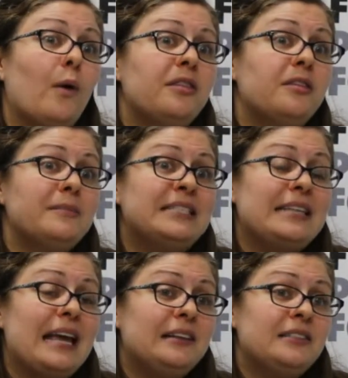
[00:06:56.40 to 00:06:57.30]
while the
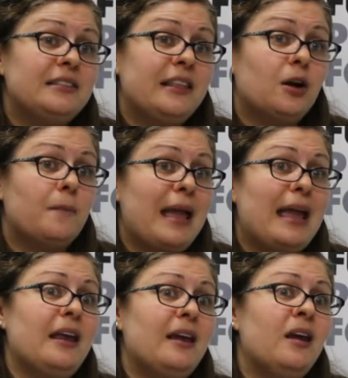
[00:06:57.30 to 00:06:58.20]
mistakes that are
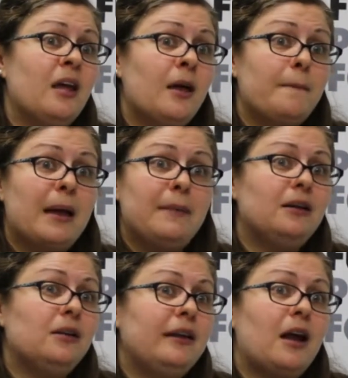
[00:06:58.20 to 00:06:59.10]
made by
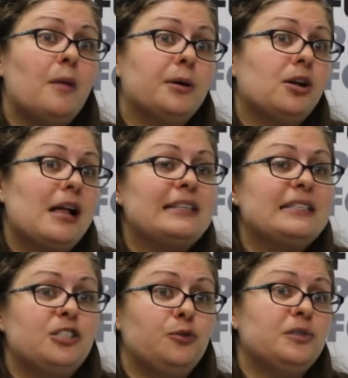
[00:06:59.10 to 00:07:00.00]
middle and upper
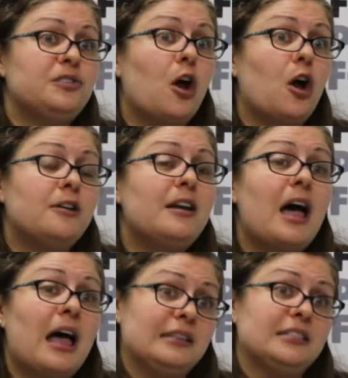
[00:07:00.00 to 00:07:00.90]
class students are
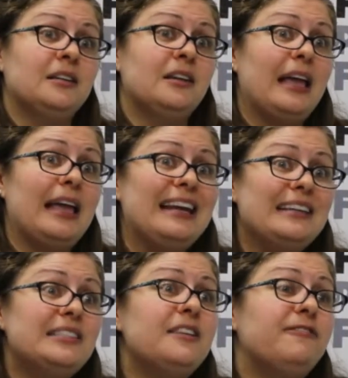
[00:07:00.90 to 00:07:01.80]
not. And
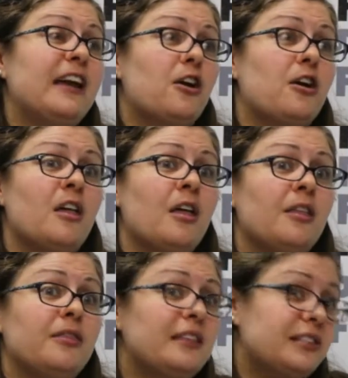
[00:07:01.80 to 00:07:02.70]
is it fair
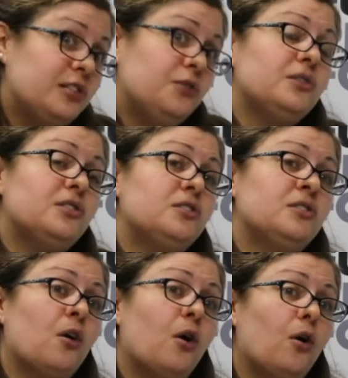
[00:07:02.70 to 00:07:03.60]
that the
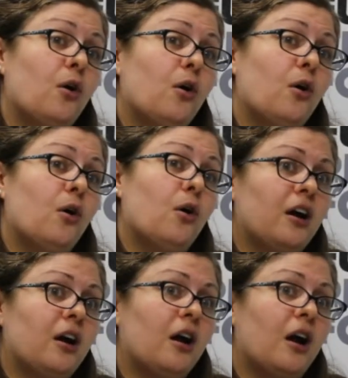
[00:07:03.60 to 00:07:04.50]
students over
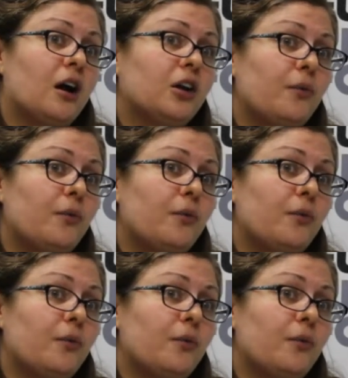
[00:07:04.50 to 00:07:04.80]
here are